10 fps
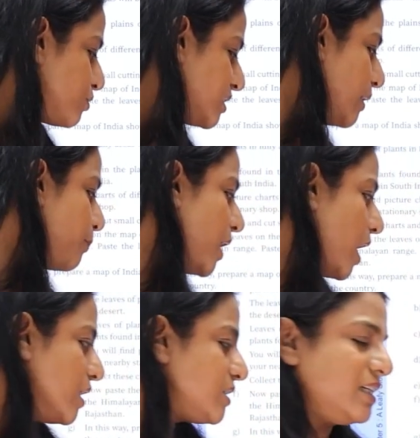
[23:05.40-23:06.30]
to see
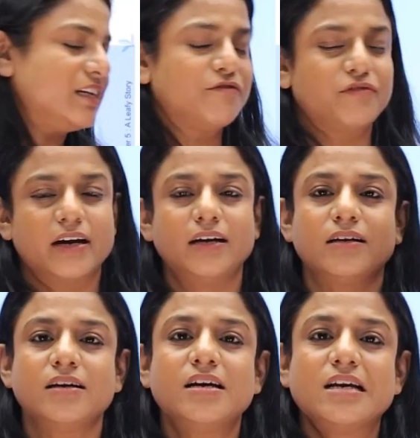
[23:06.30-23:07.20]
plants in
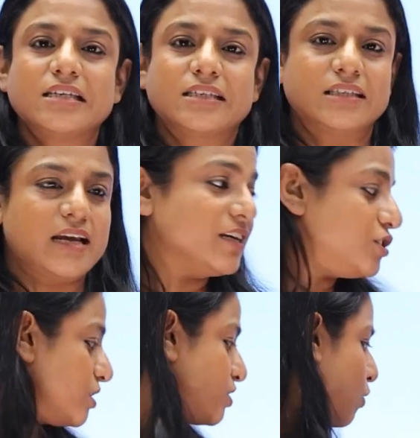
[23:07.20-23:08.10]
different
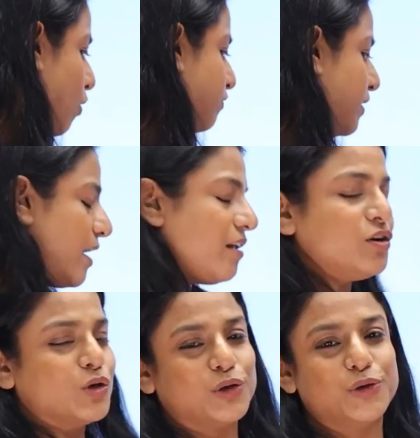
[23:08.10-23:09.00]
stages of their
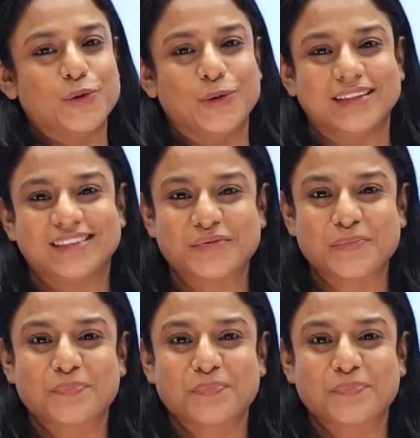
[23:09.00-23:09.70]
growth.